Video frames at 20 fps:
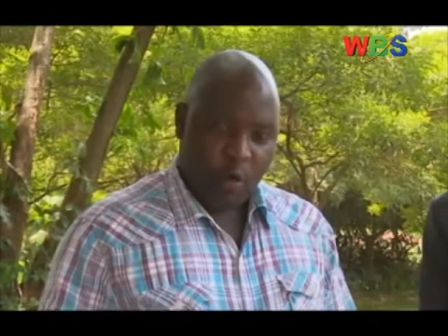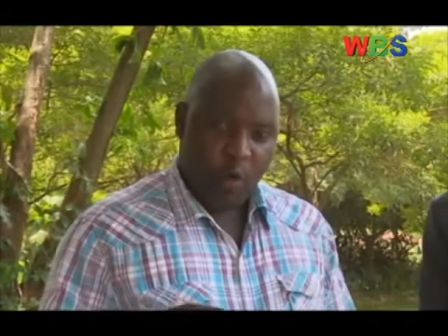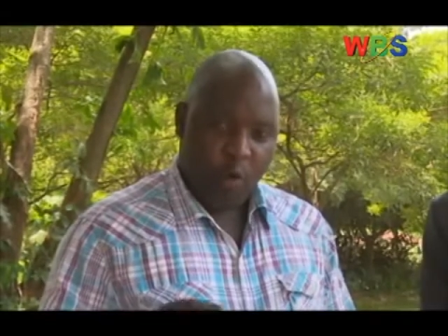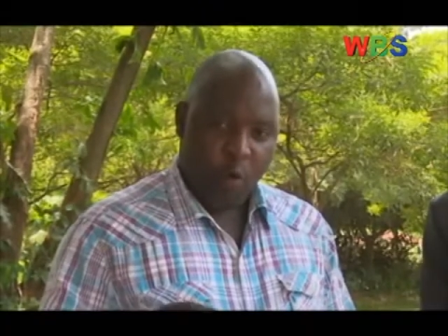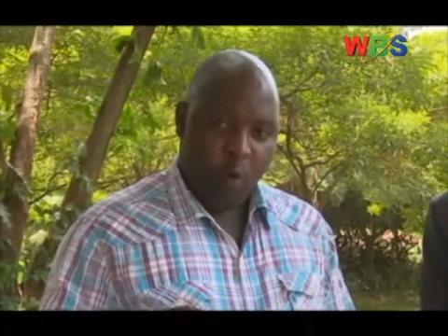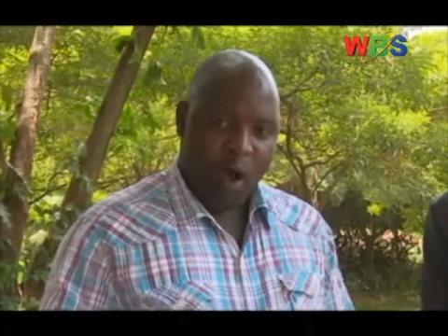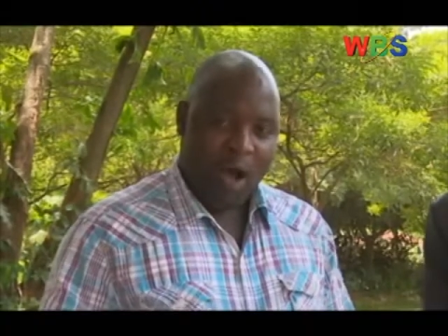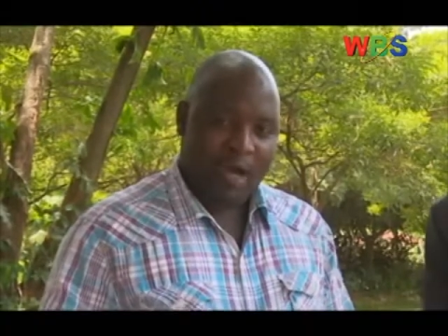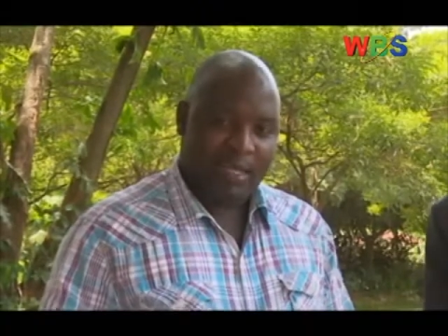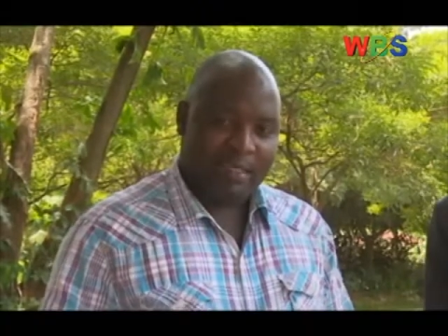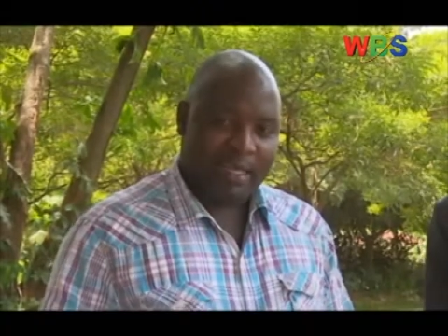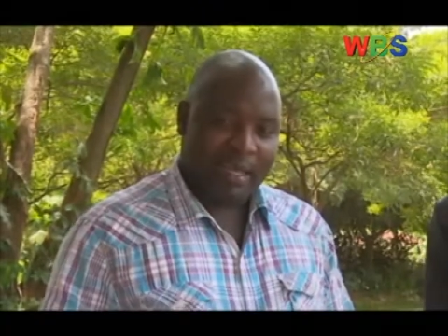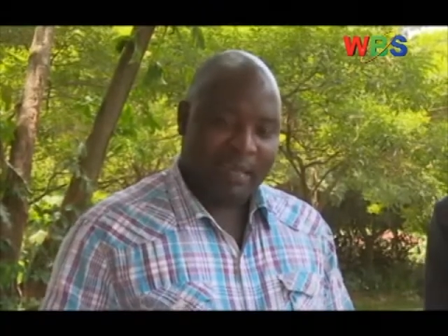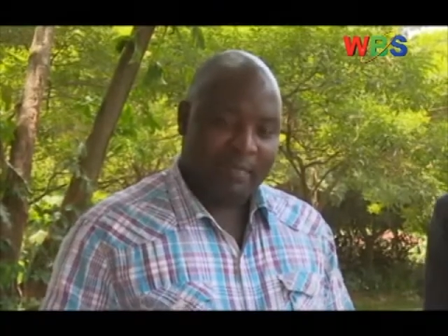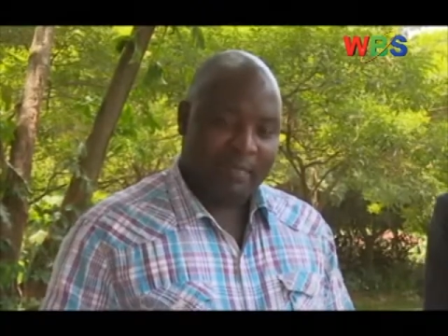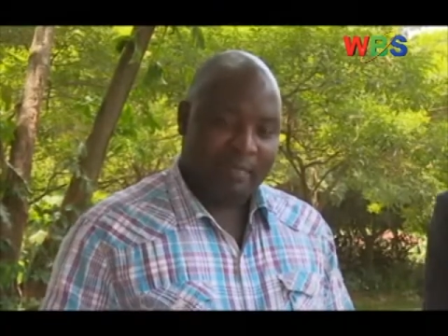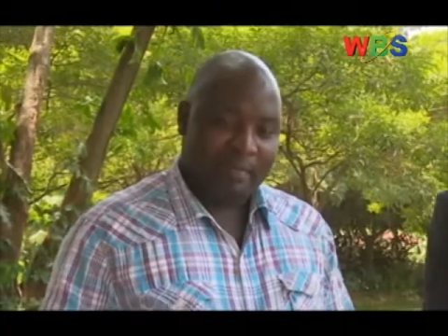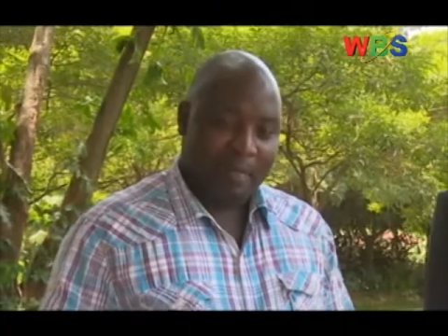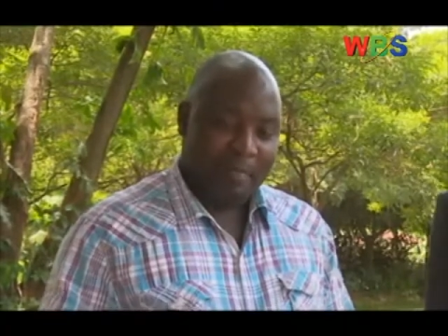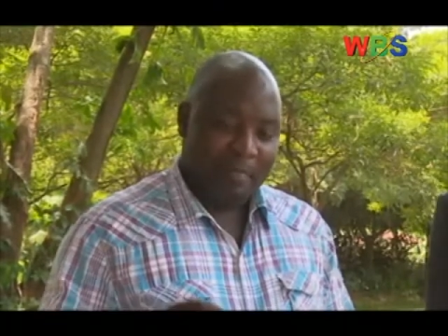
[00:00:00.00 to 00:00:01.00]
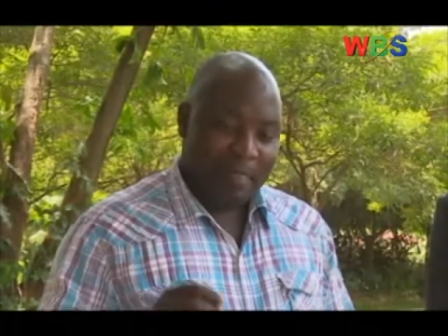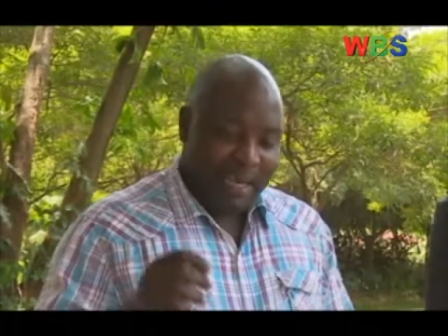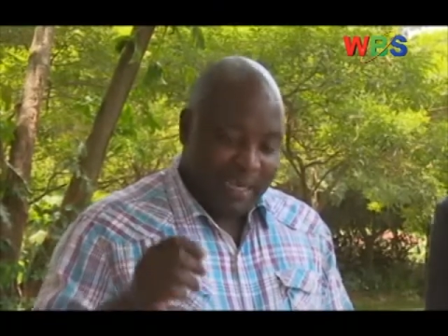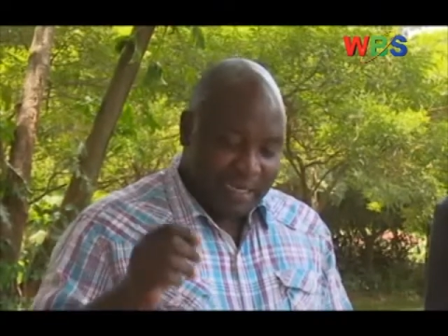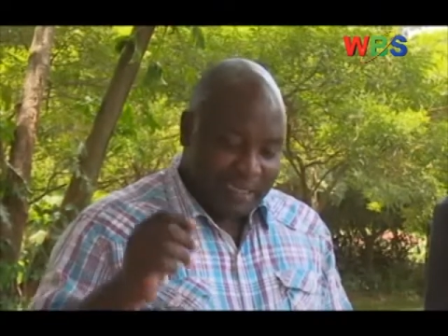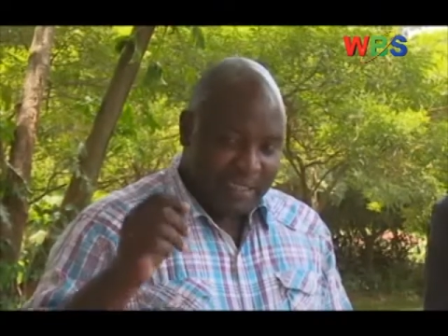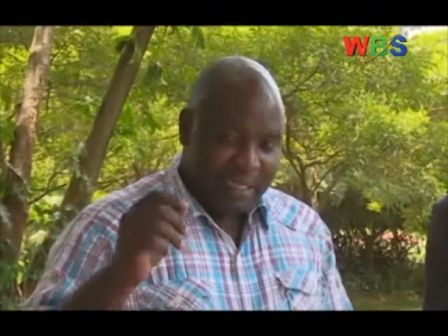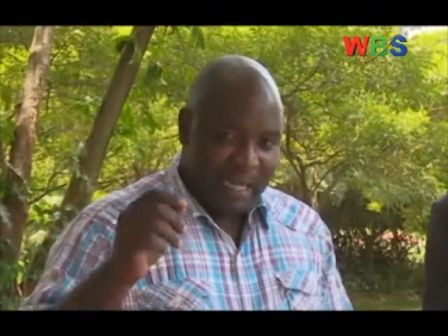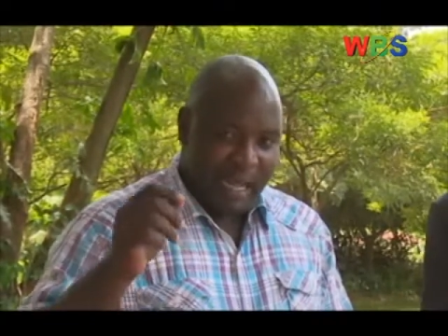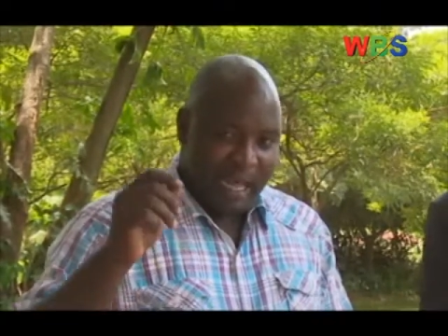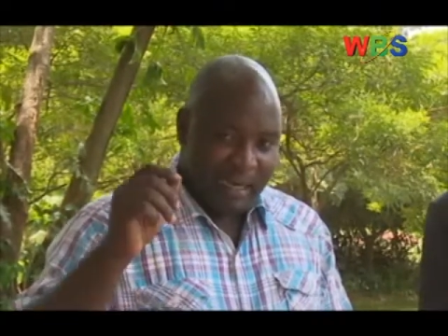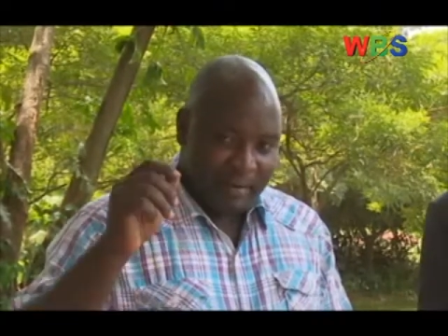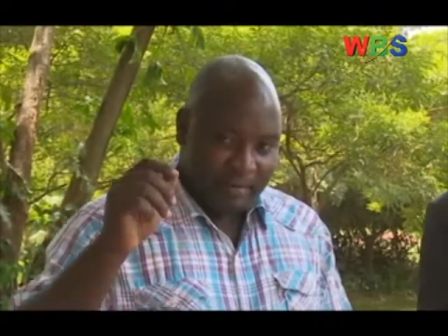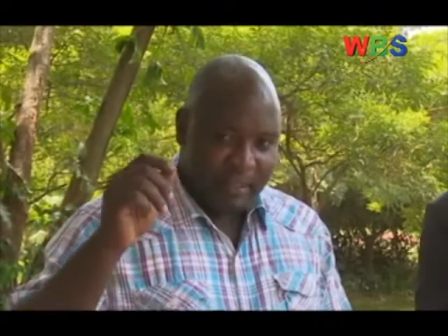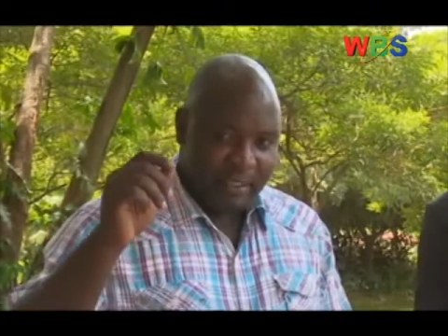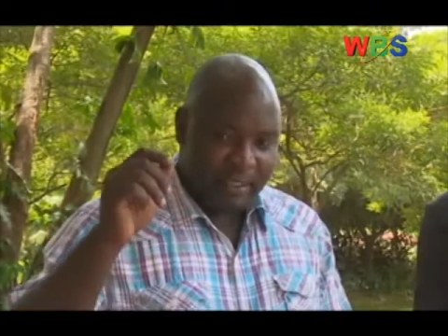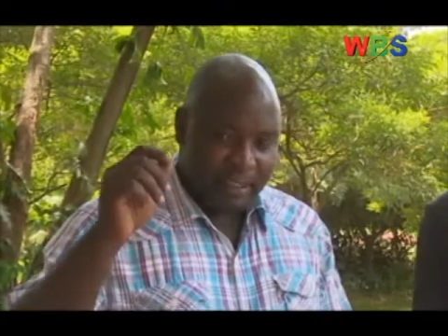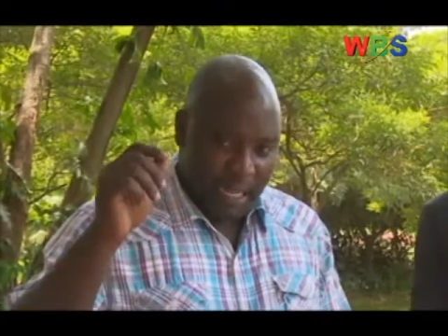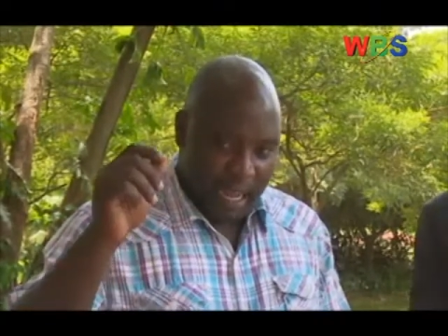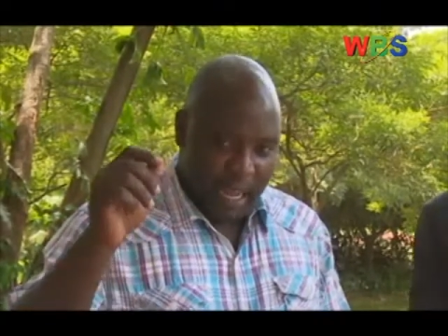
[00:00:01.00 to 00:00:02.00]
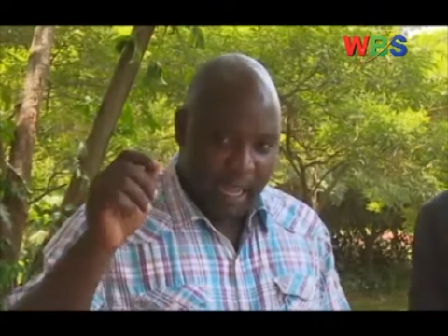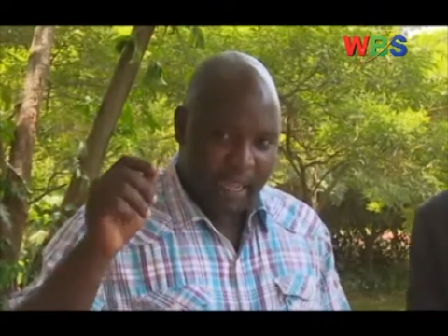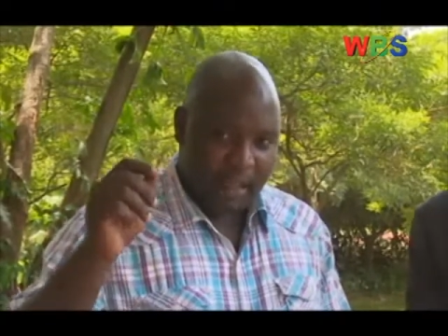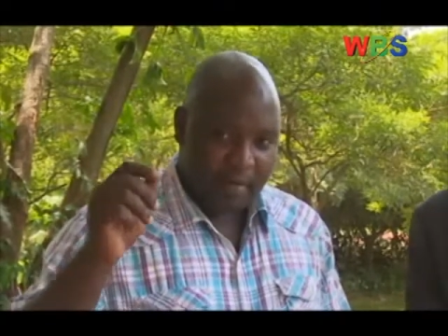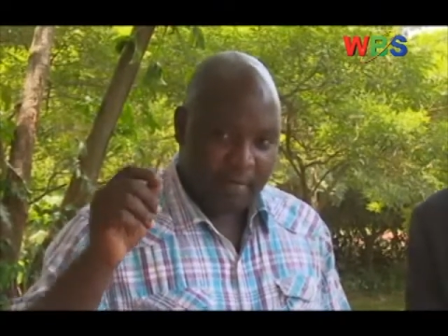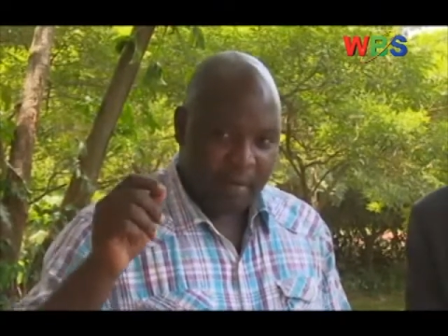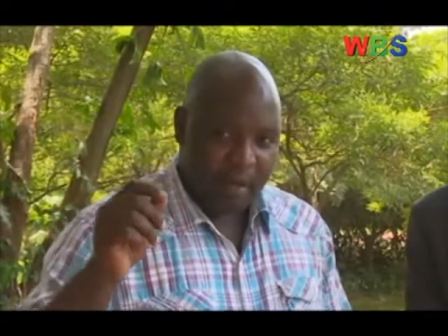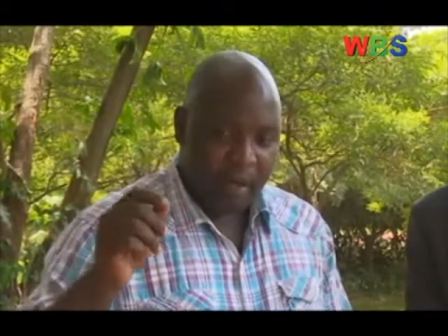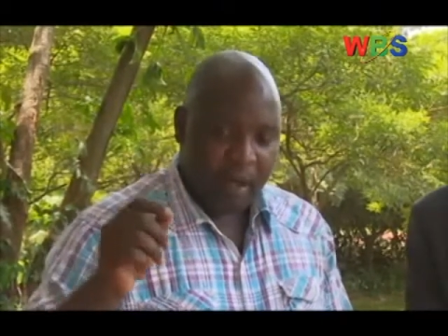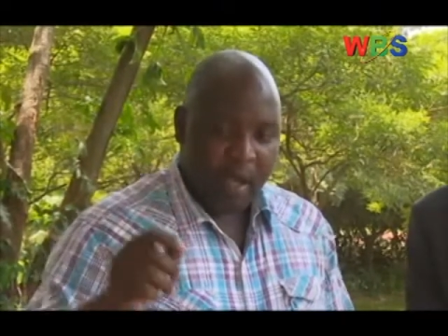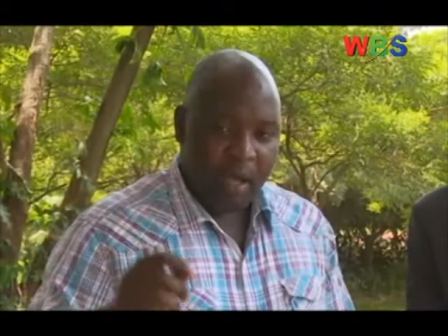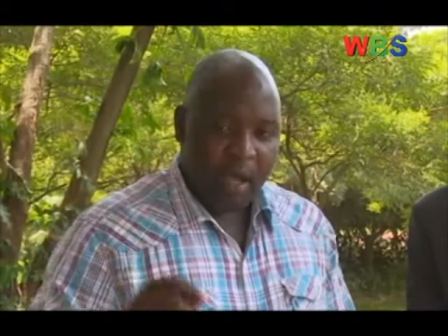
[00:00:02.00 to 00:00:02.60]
who was the minister at the time